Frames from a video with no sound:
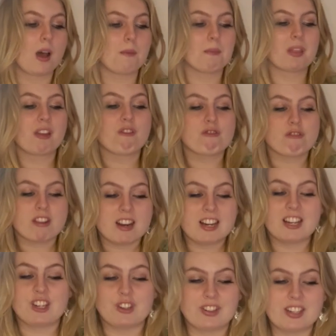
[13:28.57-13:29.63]
They're
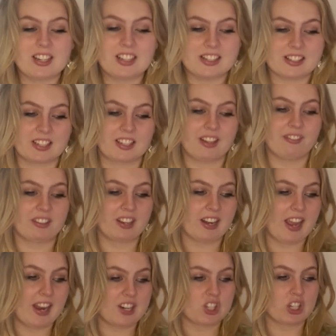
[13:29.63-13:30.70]
really uniquely significant
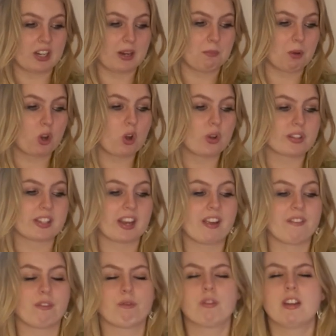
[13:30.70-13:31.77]
actually, because they
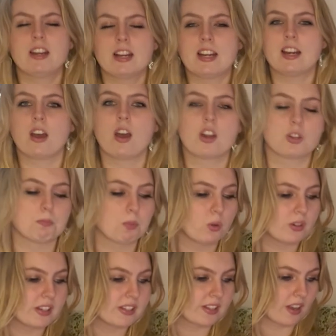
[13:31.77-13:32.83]
have really large
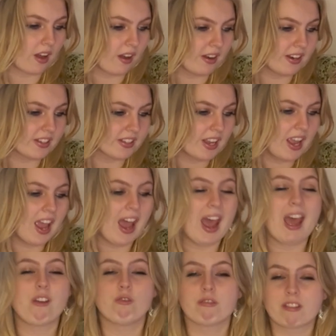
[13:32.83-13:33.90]
body size
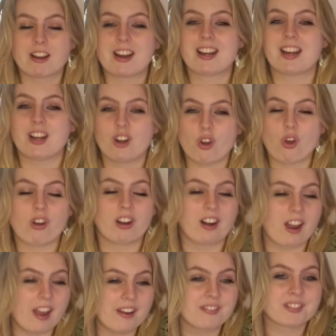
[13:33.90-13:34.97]
and really long
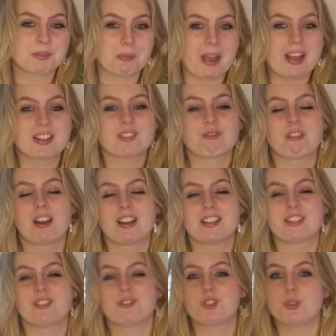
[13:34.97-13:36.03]
lifespans
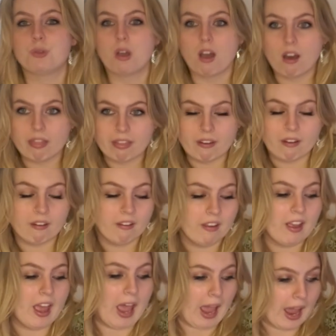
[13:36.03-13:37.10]
relative to other
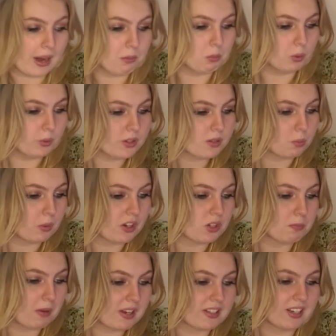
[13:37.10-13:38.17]
animals, which
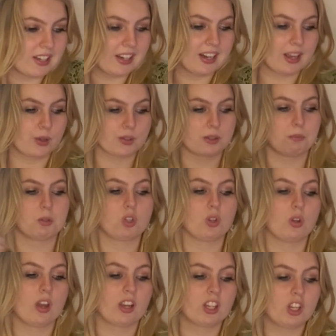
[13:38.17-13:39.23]
basically allows them to
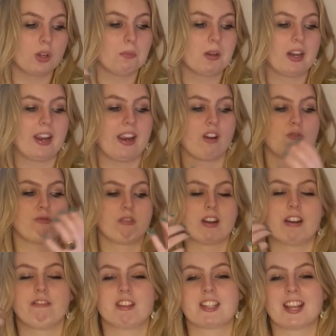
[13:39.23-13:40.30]
accumulate and
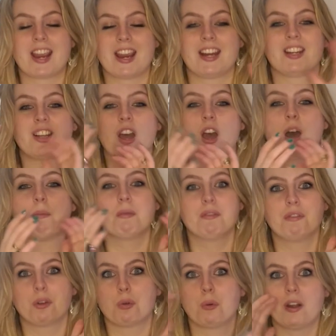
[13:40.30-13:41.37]
really retain carbon
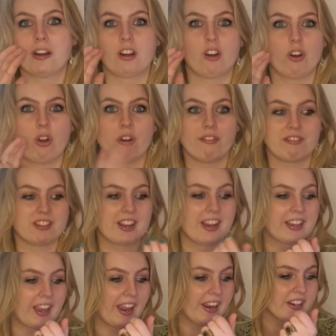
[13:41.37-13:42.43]
for quite a lot of
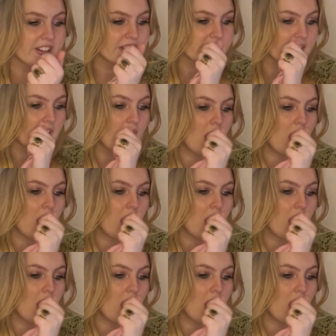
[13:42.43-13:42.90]
decades.